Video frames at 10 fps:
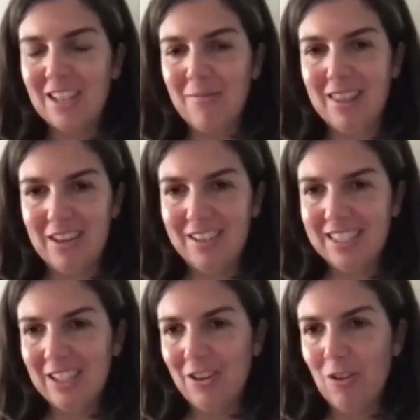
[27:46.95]
I mean, there
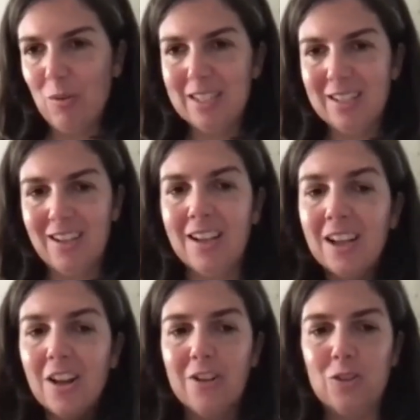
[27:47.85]
is here always a
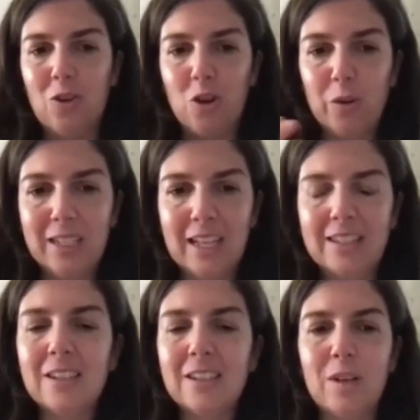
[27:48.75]
story
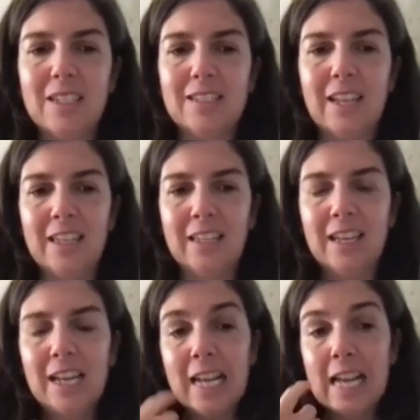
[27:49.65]
that we're saying.
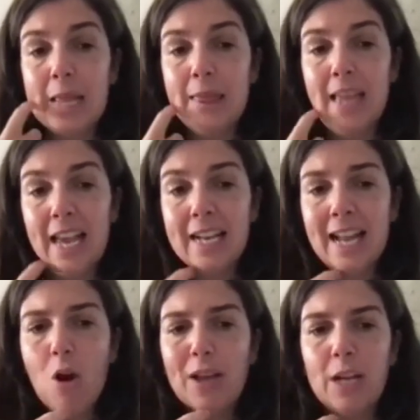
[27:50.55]
Then
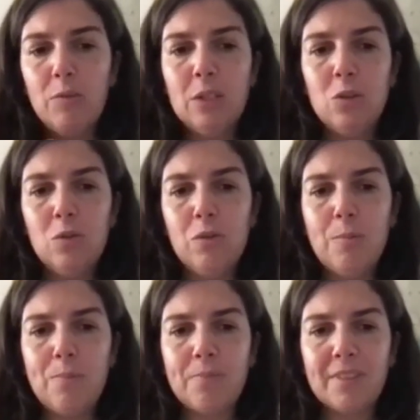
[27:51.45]
how can we
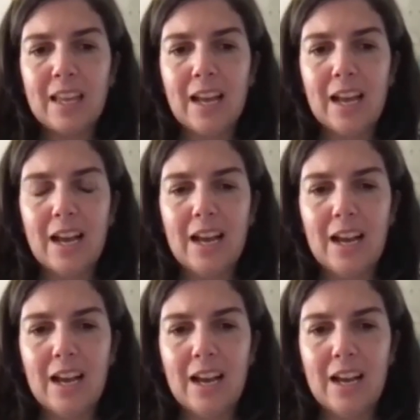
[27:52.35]
do
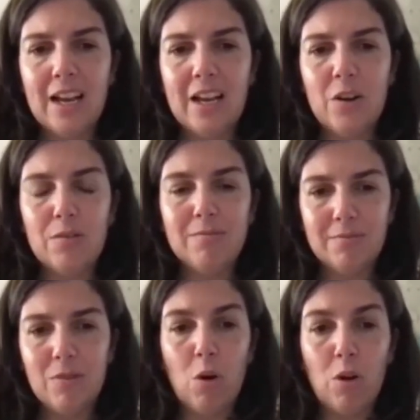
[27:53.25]

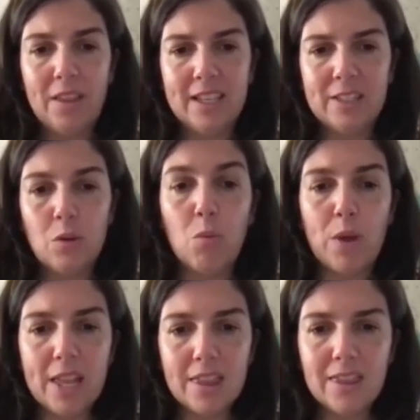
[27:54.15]
all this
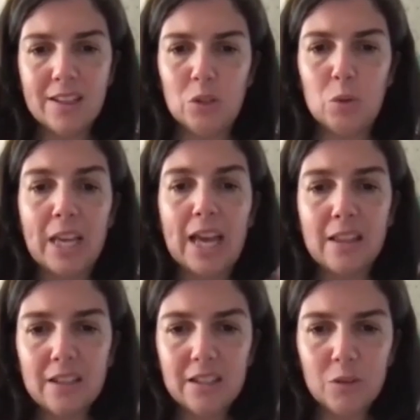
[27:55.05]

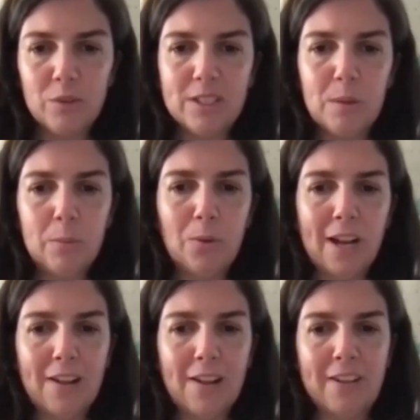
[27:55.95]
together with people that
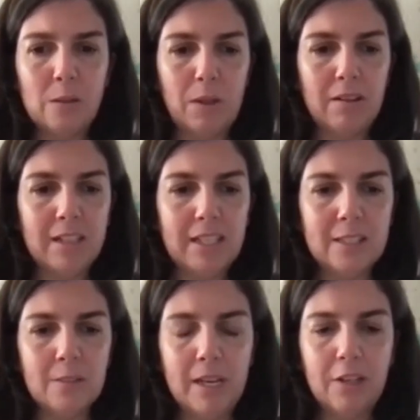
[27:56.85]
have
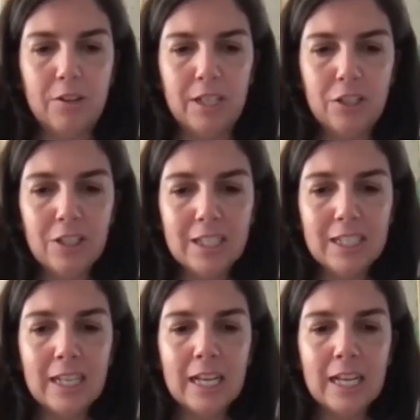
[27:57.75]
experienced migration?